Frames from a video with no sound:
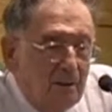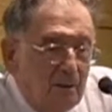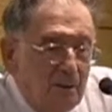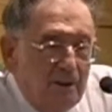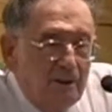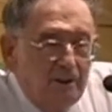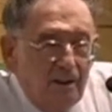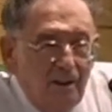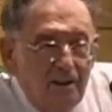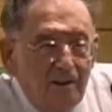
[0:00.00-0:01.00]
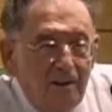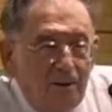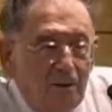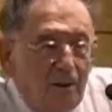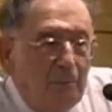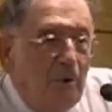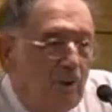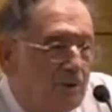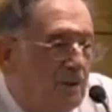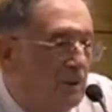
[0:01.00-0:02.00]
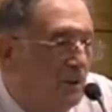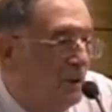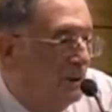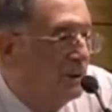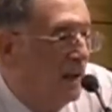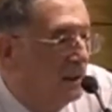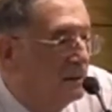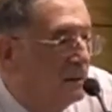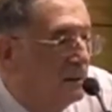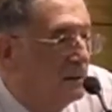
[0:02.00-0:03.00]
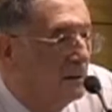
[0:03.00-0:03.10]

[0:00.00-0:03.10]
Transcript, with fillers: with an uh, apology to Lord Acton.